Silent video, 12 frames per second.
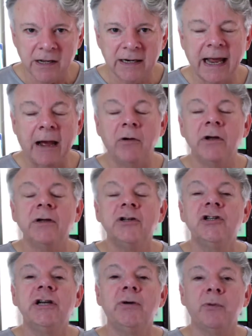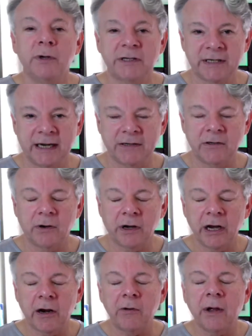Now, she always said, look,
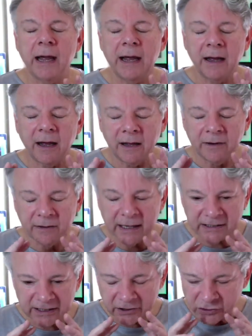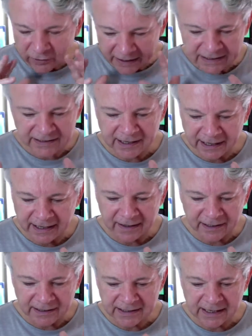you know, there's this great
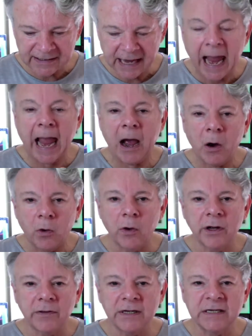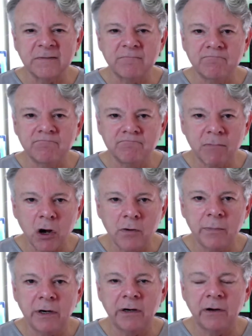saying that says, how can this
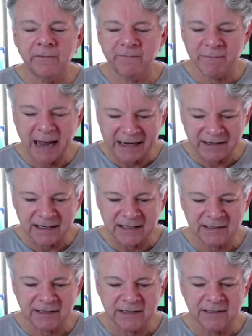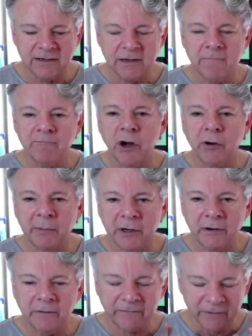moment of madness, this moment
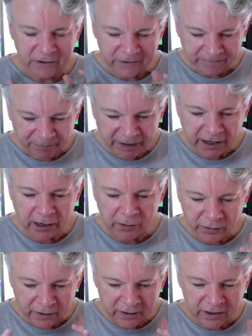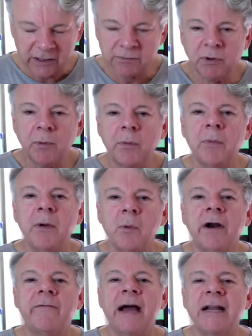of, you know, that's probably
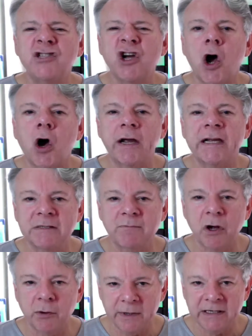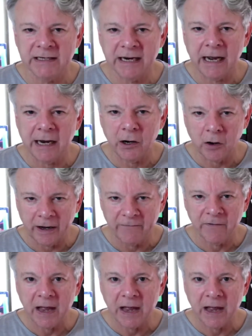one of our darkest moments in our life,